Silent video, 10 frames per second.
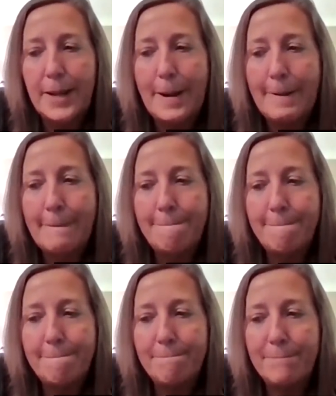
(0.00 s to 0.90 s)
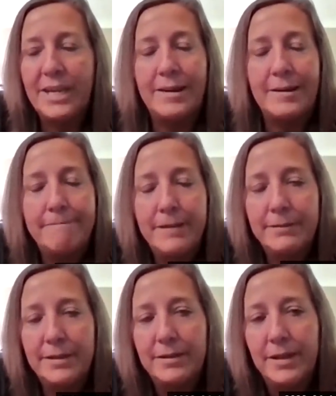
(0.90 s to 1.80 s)
Um, but yeah,
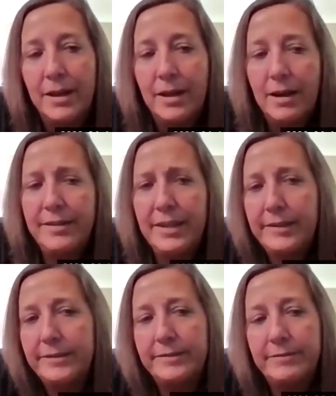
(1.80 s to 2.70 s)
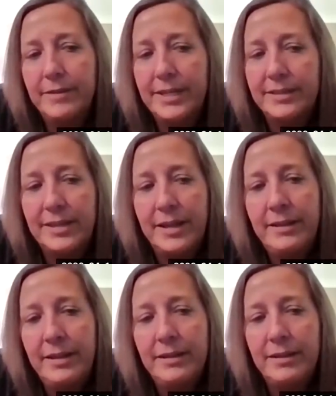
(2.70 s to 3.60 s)
I, I think, like I said, I
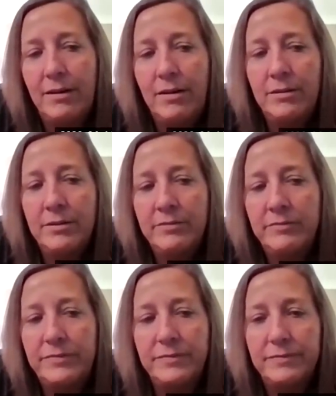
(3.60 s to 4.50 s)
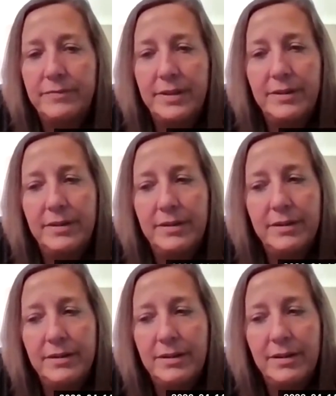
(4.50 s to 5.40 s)
think all of
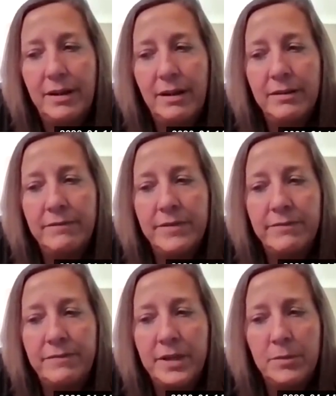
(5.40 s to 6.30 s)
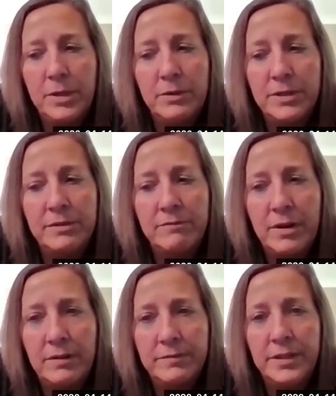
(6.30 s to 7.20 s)
all of the family was
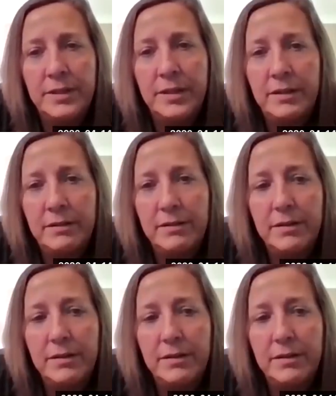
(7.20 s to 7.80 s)
involved in it.